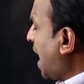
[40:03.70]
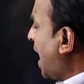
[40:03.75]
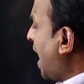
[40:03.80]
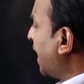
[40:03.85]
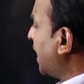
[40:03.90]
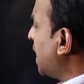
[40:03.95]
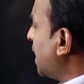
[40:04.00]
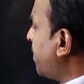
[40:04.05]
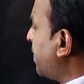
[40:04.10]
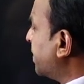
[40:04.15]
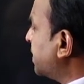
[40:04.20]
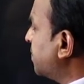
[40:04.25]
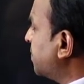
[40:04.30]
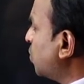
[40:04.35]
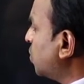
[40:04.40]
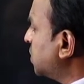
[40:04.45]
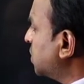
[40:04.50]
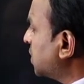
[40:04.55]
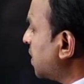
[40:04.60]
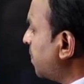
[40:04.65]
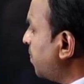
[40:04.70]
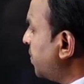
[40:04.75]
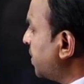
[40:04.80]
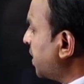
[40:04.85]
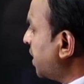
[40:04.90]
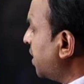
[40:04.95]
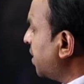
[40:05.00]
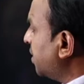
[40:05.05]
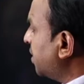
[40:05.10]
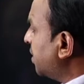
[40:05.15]
angle of asymptote is
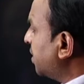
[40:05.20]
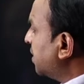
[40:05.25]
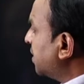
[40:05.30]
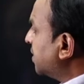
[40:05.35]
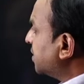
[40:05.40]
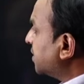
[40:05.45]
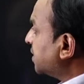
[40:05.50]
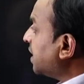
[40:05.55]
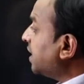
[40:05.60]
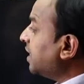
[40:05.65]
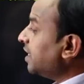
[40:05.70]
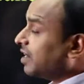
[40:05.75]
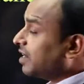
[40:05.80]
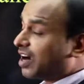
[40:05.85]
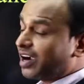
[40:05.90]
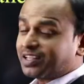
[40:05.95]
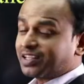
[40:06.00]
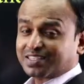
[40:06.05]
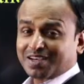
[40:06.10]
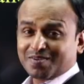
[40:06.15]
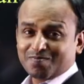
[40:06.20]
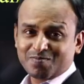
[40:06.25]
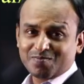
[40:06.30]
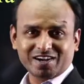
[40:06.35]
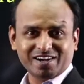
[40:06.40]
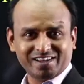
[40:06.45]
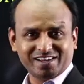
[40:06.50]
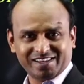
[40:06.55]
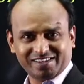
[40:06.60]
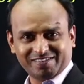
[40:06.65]
completed, centroid is
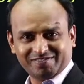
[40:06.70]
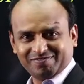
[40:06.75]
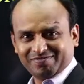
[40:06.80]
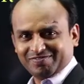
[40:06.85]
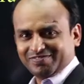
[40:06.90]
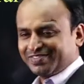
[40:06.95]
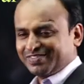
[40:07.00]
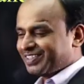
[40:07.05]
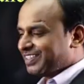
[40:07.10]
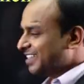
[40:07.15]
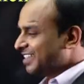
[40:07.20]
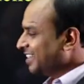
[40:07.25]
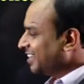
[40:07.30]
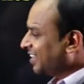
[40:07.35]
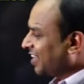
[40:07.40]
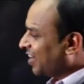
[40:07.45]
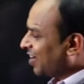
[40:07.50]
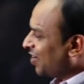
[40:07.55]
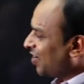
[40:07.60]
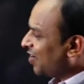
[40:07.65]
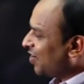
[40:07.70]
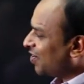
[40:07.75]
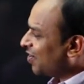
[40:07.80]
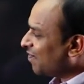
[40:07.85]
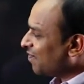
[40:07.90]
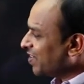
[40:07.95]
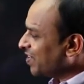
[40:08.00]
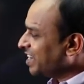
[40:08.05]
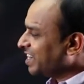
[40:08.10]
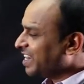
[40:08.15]
completed here.
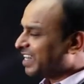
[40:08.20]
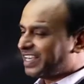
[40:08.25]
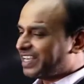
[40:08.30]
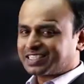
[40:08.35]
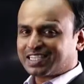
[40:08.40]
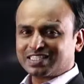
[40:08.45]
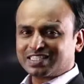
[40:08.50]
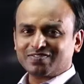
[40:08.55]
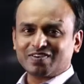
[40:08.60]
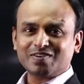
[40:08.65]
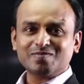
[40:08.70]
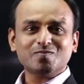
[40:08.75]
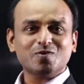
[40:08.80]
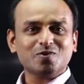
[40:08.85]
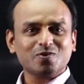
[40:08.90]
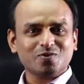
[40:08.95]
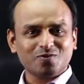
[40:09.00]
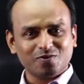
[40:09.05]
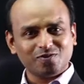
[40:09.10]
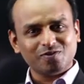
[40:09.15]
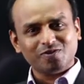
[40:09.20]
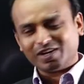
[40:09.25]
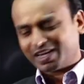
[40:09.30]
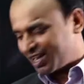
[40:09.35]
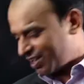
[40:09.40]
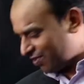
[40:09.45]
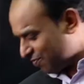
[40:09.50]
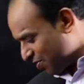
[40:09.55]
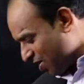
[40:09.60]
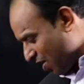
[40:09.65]
Now, we need to discuss one more rule,
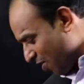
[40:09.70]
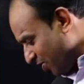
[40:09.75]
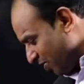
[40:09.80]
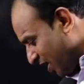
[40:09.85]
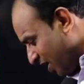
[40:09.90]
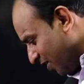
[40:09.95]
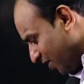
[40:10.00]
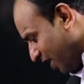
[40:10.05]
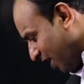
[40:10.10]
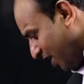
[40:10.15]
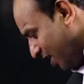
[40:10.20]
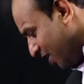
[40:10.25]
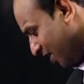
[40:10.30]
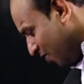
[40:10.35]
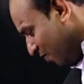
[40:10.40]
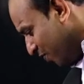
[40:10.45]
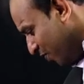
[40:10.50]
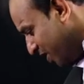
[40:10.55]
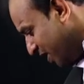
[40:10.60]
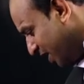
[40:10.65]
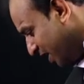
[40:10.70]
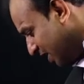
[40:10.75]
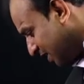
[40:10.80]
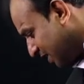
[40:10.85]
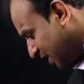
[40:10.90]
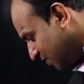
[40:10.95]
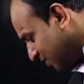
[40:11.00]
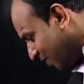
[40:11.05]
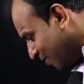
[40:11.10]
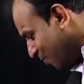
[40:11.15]
okay, we have the, okay, we need to
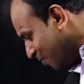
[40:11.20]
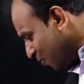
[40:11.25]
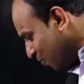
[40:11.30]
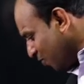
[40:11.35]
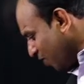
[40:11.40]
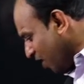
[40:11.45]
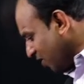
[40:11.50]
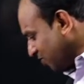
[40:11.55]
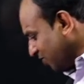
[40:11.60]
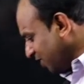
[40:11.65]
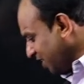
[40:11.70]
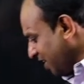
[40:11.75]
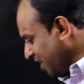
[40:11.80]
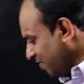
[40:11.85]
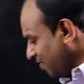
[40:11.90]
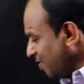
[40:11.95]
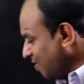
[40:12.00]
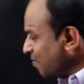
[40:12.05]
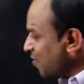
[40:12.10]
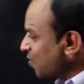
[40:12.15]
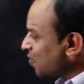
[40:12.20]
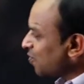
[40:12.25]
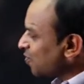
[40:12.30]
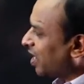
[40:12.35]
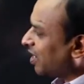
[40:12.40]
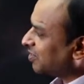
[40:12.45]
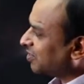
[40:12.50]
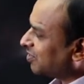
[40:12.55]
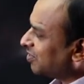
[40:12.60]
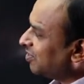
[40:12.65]
discuss one more rule also dear, one more rule
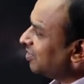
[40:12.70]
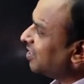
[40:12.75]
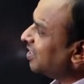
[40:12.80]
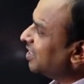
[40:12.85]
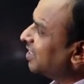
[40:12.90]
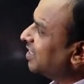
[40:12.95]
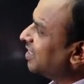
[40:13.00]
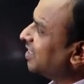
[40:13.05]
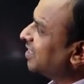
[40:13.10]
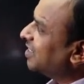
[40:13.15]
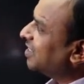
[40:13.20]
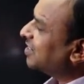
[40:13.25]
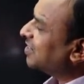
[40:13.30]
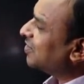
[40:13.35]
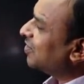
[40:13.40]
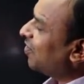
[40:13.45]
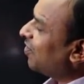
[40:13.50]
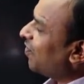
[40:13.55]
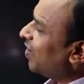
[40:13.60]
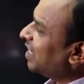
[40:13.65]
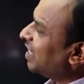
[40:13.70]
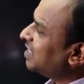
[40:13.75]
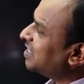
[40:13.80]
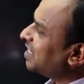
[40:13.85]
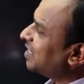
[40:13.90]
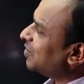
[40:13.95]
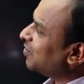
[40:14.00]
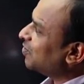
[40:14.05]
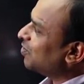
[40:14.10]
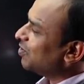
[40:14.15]
also. So, what is
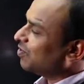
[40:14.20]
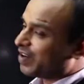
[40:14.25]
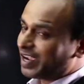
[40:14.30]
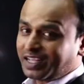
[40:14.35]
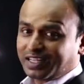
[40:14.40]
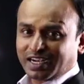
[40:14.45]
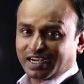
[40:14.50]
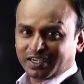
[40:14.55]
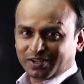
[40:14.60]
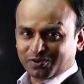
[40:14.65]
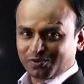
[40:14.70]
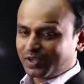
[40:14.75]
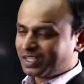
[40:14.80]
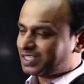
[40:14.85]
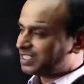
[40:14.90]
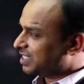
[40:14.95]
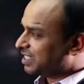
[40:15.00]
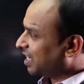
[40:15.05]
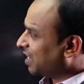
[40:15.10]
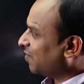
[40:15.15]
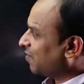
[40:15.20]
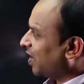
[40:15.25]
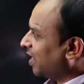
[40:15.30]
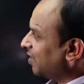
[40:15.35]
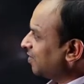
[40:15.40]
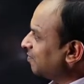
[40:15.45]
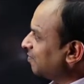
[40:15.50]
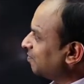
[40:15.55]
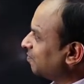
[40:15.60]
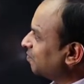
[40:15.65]
that rule, why that rule is
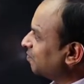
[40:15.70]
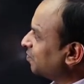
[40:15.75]
required?